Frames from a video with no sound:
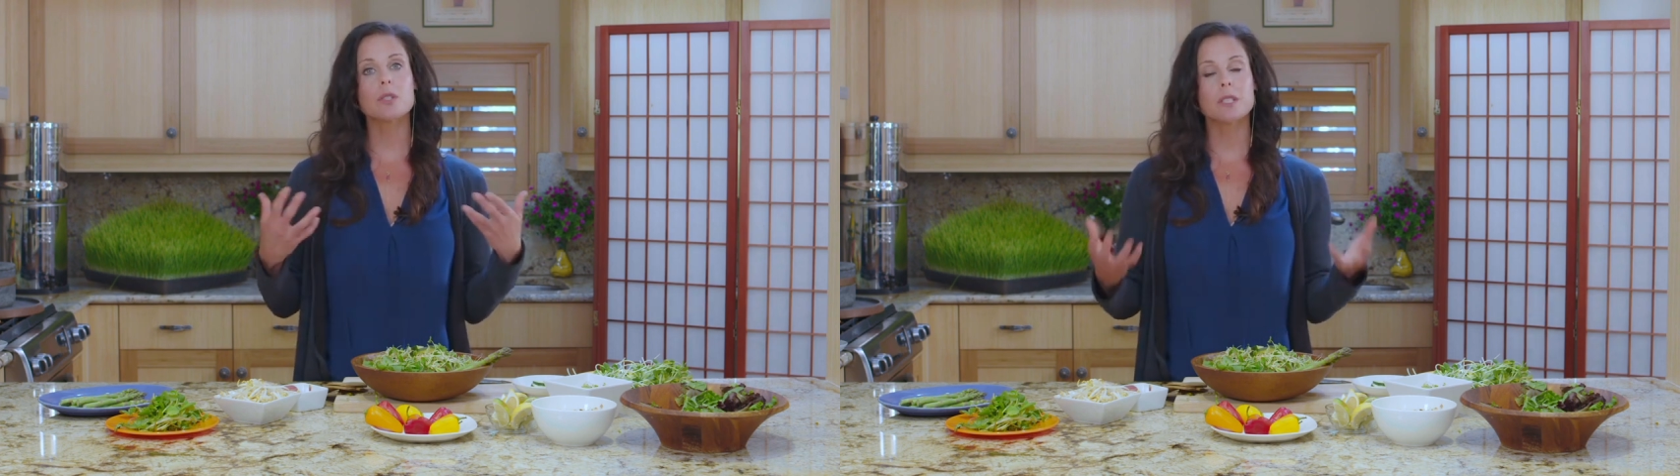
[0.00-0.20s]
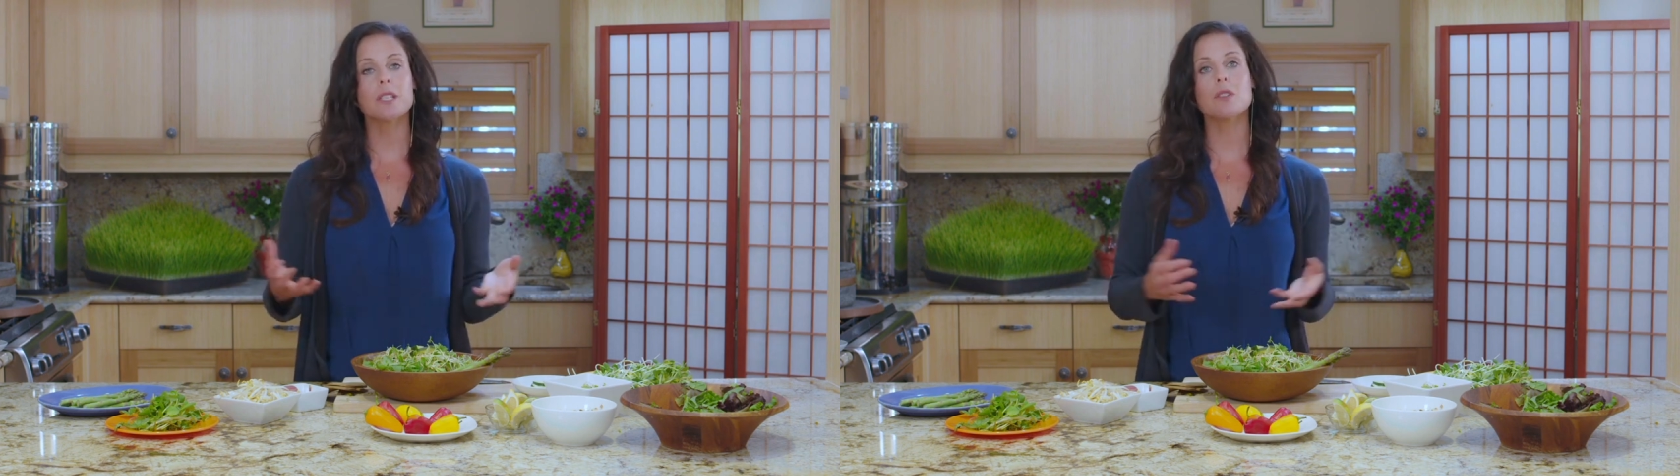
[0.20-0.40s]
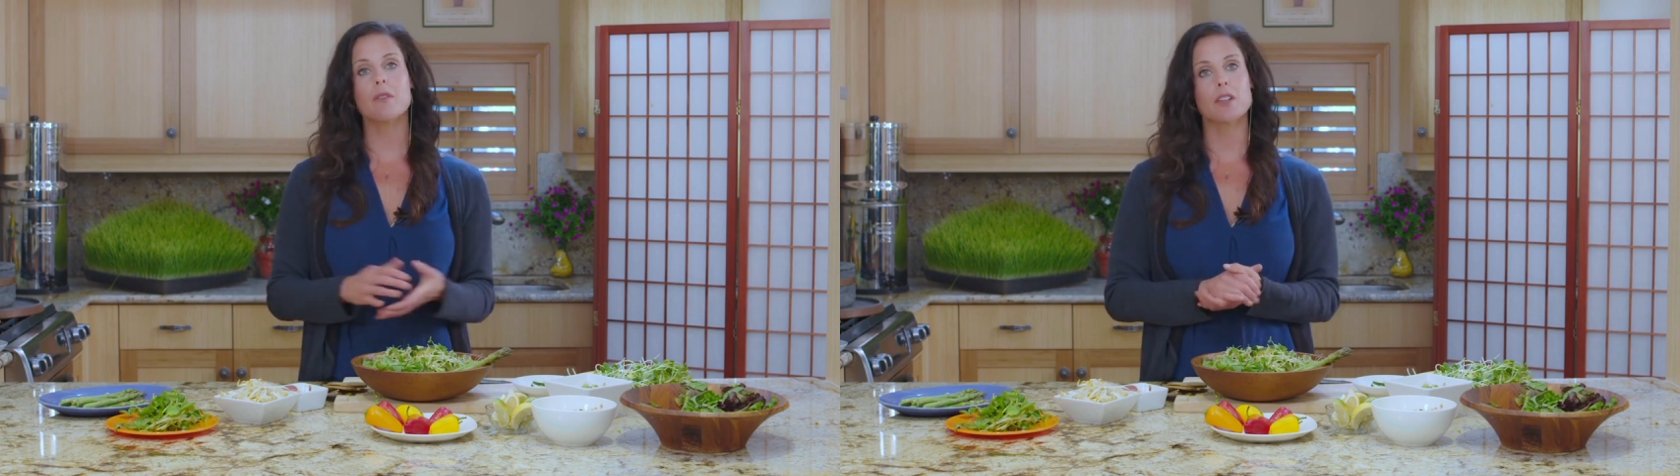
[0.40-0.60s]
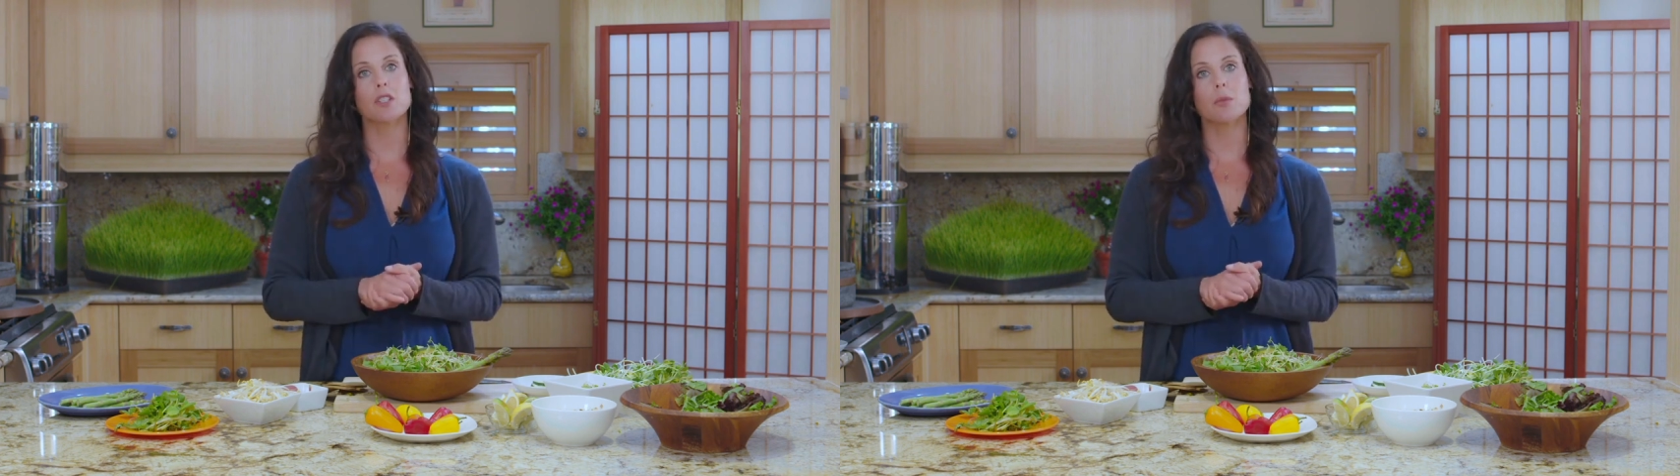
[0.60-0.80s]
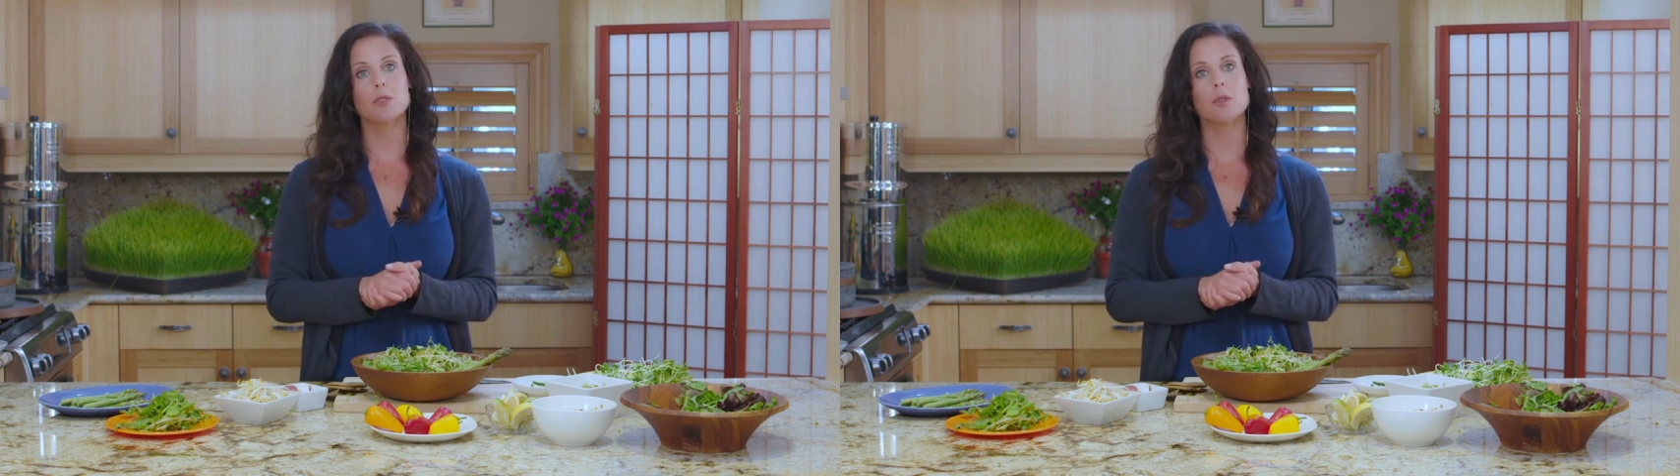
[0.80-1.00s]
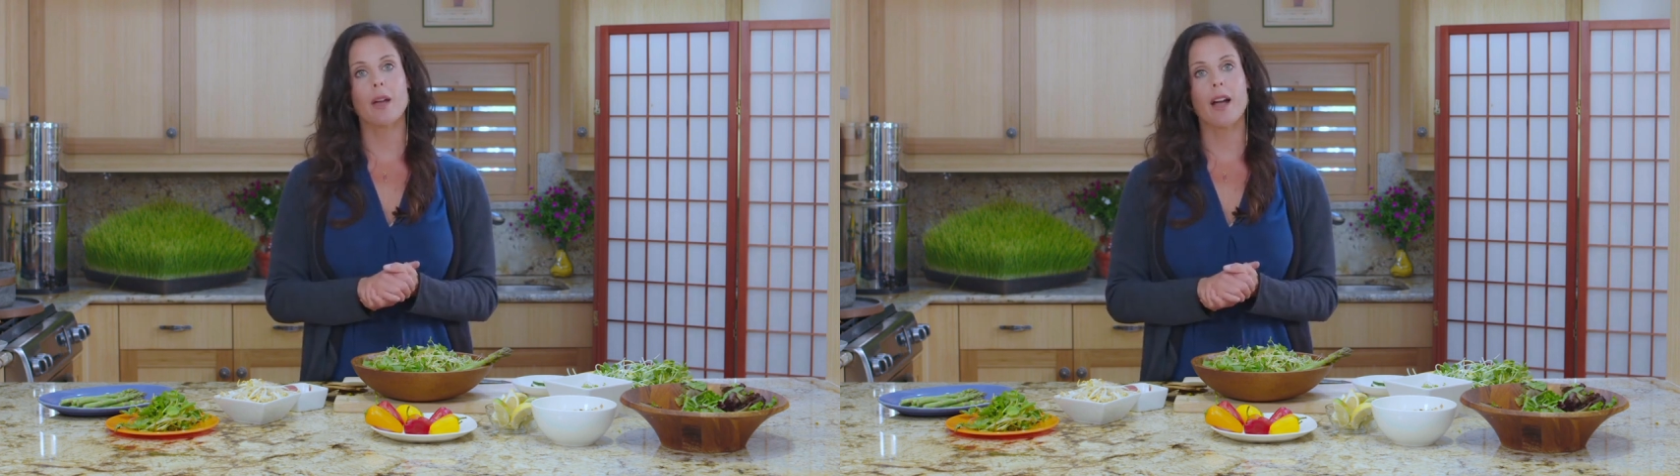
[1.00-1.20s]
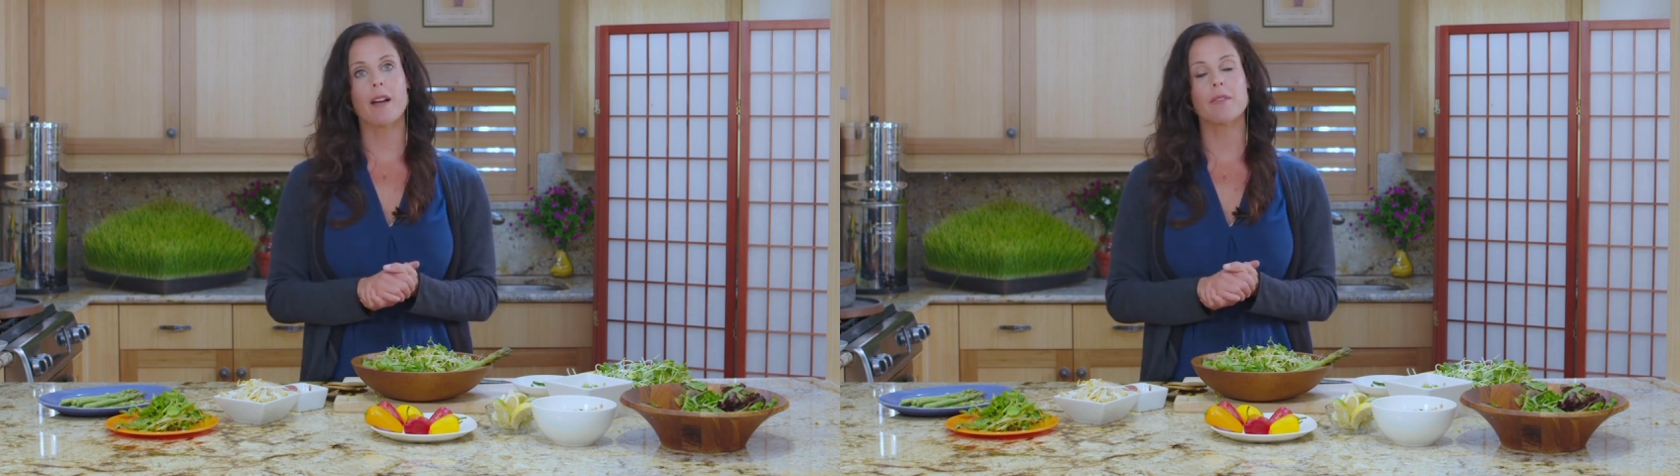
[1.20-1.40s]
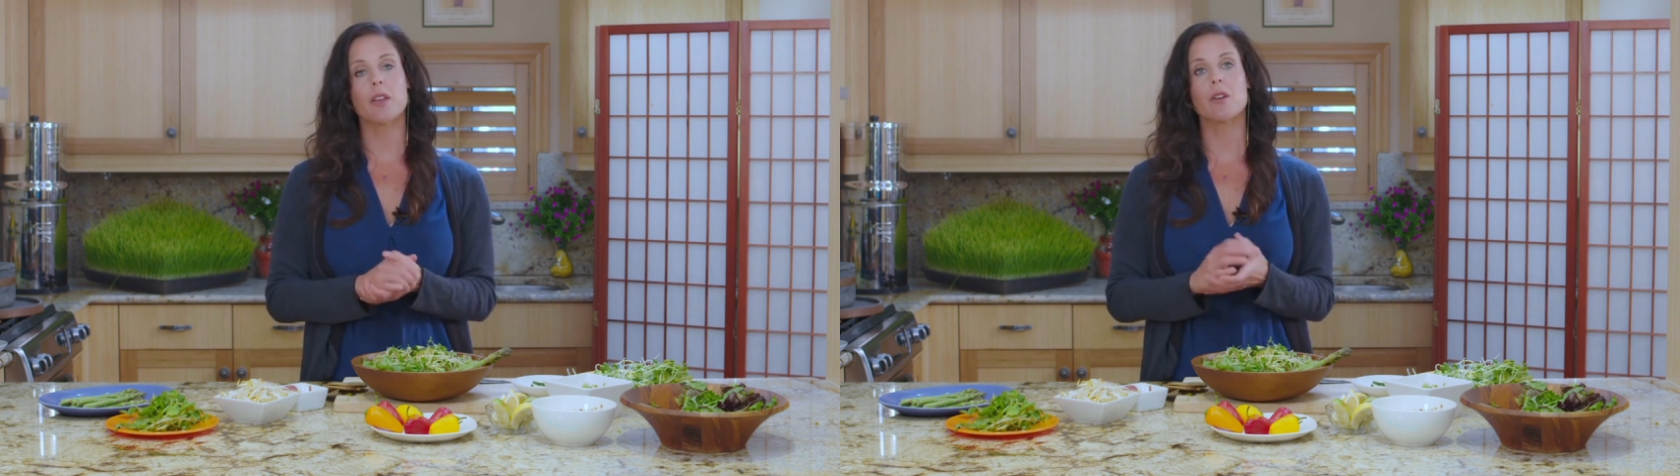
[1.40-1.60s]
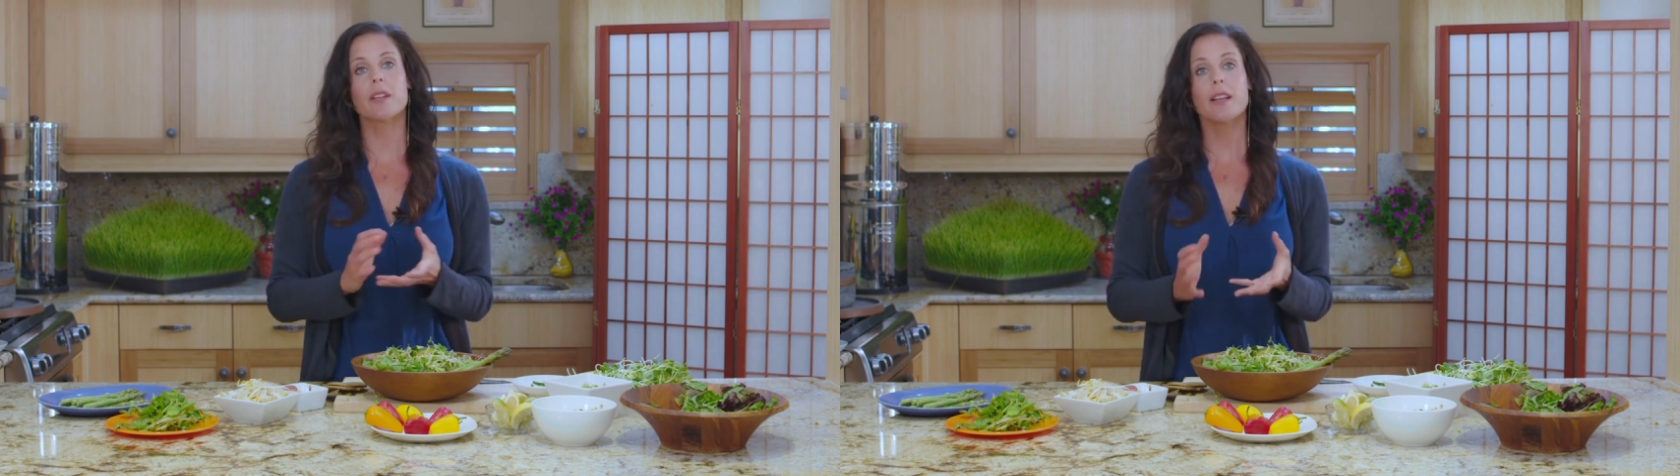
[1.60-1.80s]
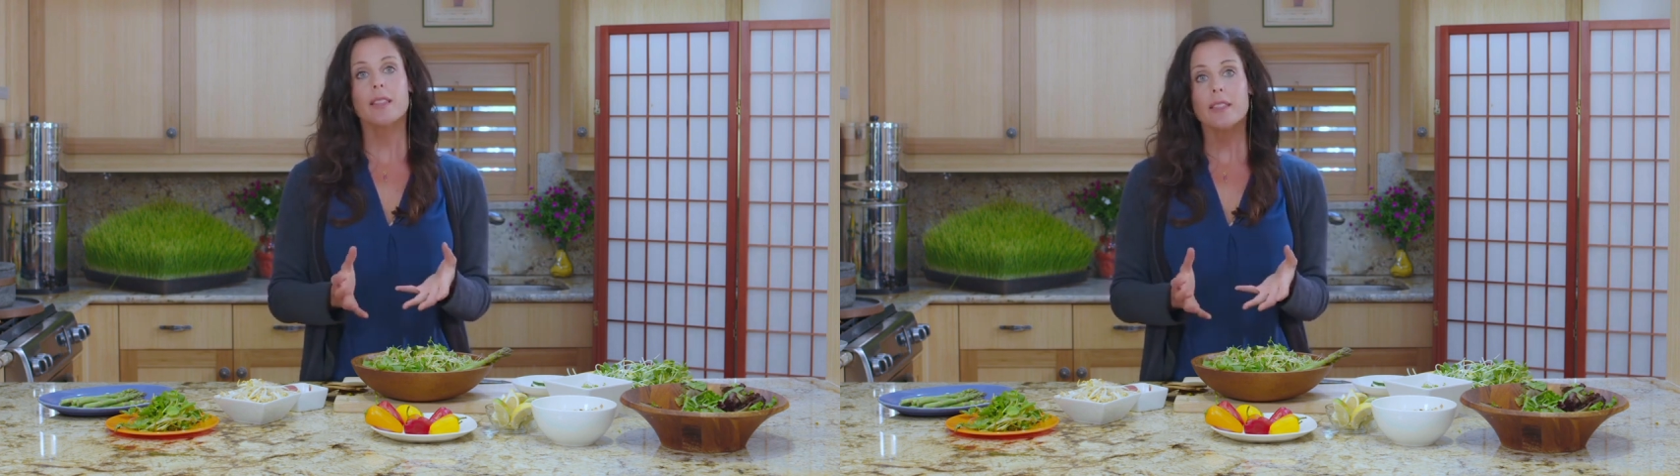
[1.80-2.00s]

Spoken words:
seasonal vegetables you have that are